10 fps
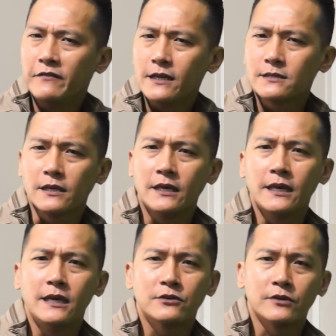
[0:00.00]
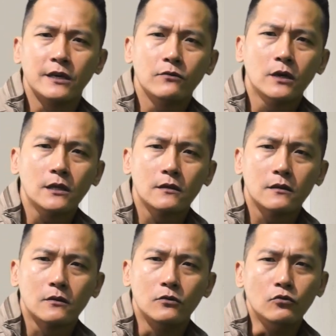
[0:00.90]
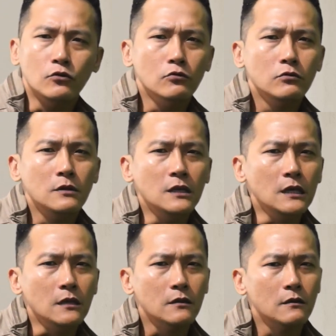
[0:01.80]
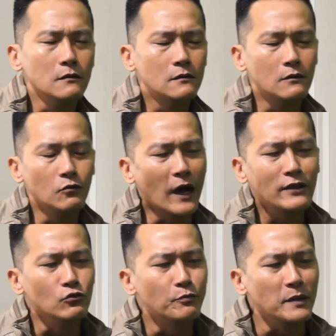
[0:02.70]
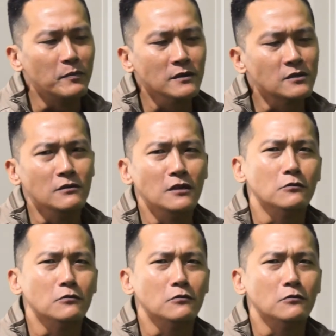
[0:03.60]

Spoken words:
that's the case, right, what do you need? Why do people still need